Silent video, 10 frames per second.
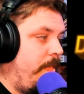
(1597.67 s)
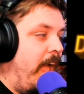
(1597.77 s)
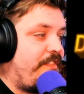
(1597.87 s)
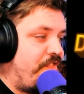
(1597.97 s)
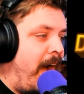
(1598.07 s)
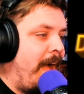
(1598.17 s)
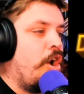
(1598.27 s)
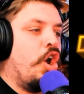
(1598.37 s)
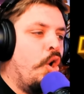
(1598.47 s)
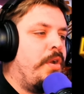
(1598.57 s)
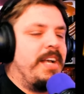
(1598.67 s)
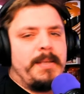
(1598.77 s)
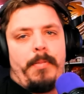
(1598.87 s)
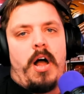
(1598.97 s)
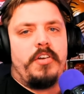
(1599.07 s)
If not, who
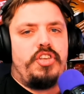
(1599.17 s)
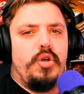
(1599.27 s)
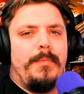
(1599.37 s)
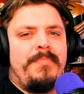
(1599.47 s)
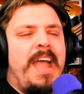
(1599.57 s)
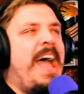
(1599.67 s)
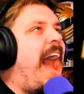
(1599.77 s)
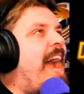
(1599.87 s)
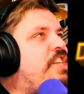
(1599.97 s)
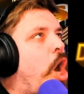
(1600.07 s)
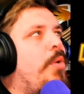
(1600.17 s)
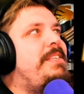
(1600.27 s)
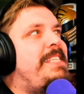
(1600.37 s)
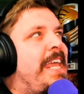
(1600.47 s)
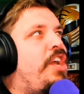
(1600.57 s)
does it belong to? I
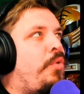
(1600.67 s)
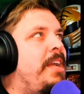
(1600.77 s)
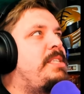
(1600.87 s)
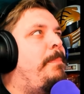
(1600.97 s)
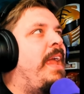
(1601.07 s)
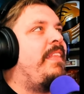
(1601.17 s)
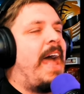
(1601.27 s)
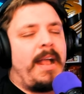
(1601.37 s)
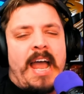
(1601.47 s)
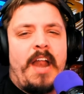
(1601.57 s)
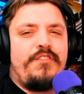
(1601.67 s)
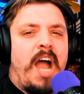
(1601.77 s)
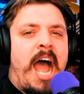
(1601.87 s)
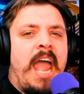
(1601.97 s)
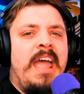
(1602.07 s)
don't see Chris being that kind of
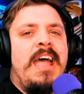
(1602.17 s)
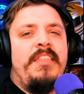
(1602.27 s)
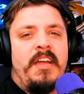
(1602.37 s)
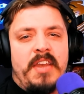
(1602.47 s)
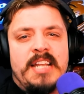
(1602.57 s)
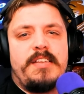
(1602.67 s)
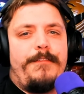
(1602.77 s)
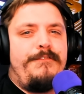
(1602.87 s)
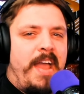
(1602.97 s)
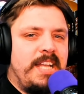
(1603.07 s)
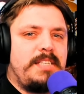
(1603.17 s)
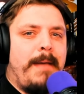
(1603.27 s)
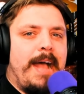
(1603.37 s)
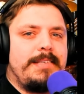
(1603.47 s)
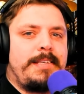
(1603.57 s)
guy that needs a face
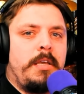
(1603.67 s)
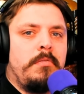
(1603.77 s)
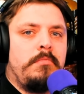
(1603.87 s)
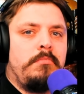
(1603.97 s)
mask.